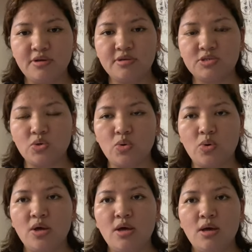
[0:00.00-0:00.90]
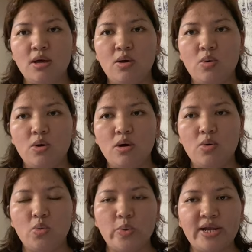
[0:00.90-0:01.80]
So
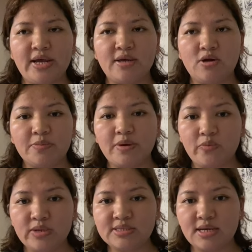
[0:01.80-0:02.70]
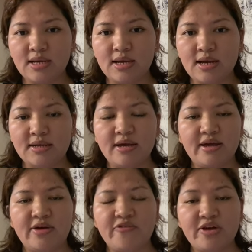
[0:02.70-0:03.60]
when I got my visa and I
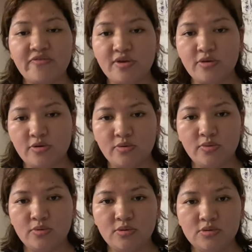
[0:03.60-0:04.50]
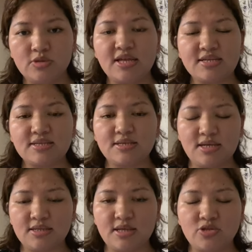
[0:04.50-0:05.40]
have FNU, so that's the
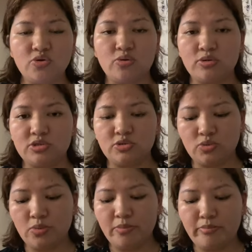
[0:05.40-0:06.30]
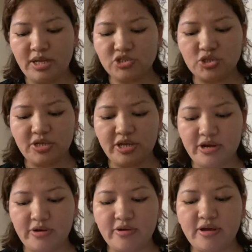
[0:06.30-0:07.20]
date that you're going to mention
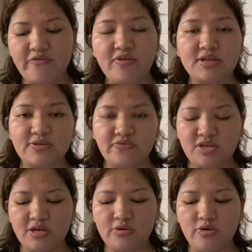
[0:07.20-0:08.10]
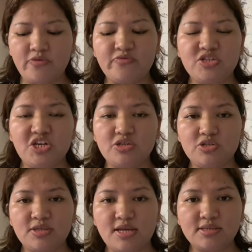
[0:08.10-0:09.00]
here, effective date of
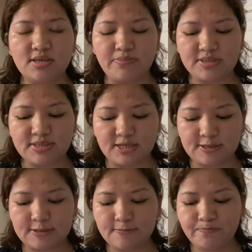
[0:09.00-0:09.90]
change. That's number 6.